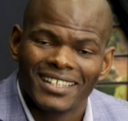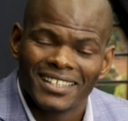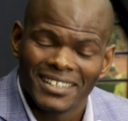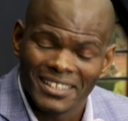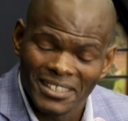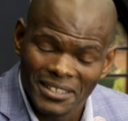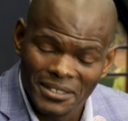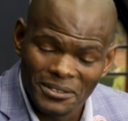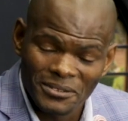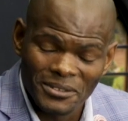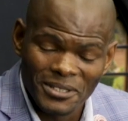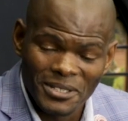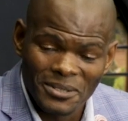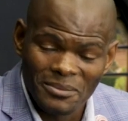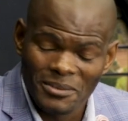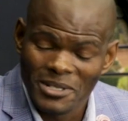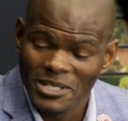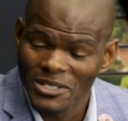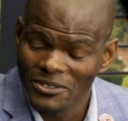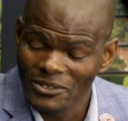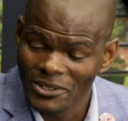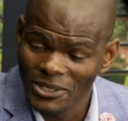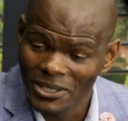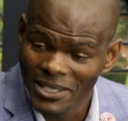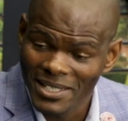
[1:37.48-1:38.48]
Thank you very
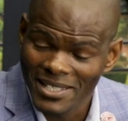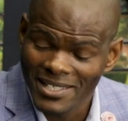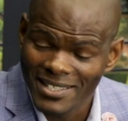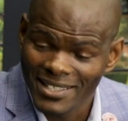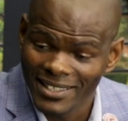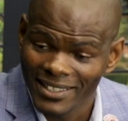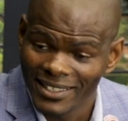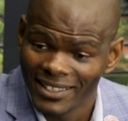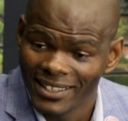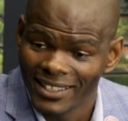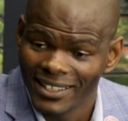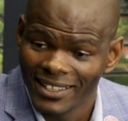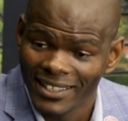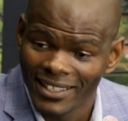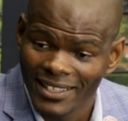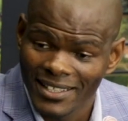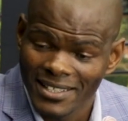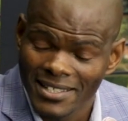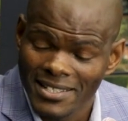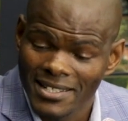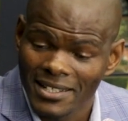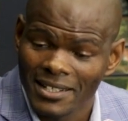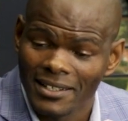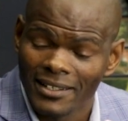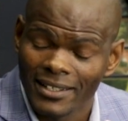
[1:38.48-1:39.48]
much, Vuyokazi.
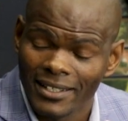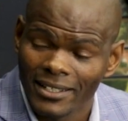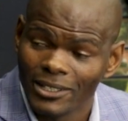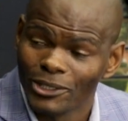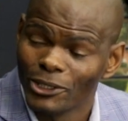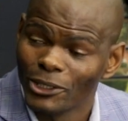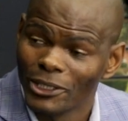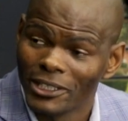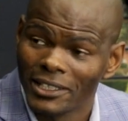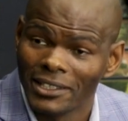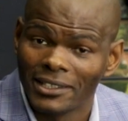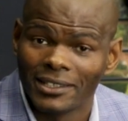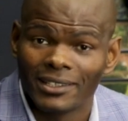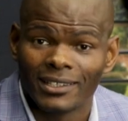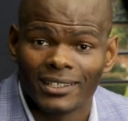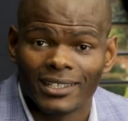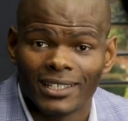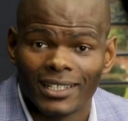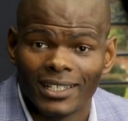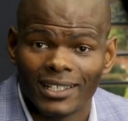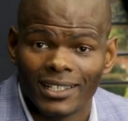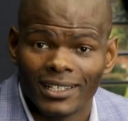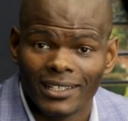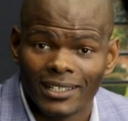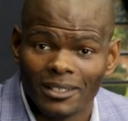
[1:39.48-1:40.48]
It's a great honor
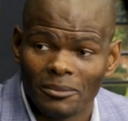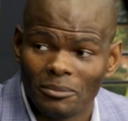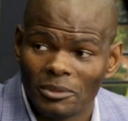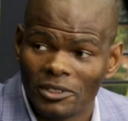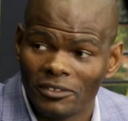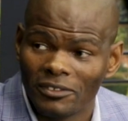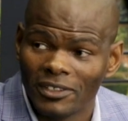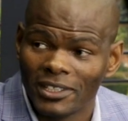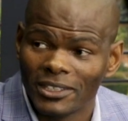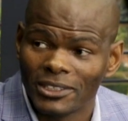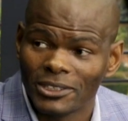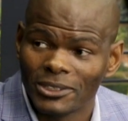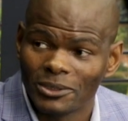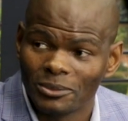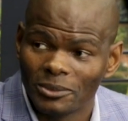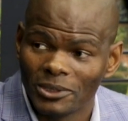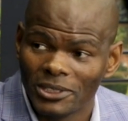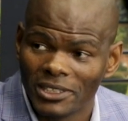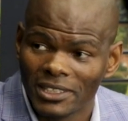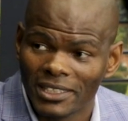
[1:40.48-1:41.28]
and a privilege to be